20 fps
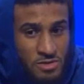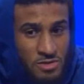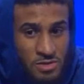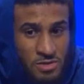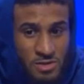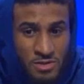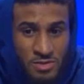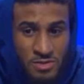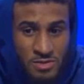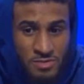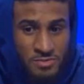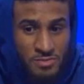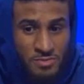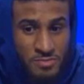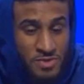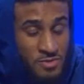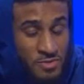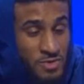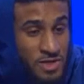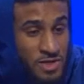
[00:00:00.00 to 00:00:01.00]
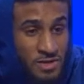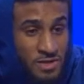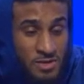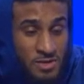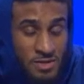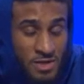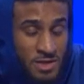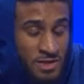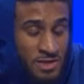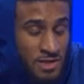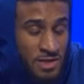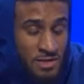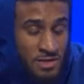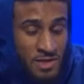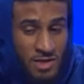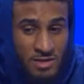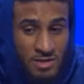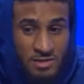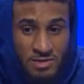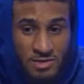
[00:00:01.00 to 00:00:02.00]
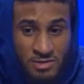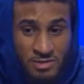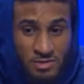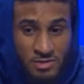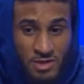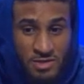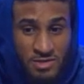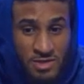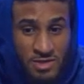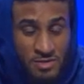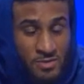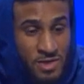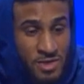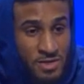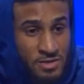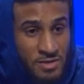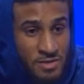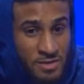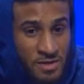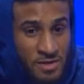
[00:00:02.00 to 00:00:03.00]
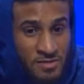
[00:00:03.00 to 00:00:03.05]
uh, be ready. I, I, just try to stay ready.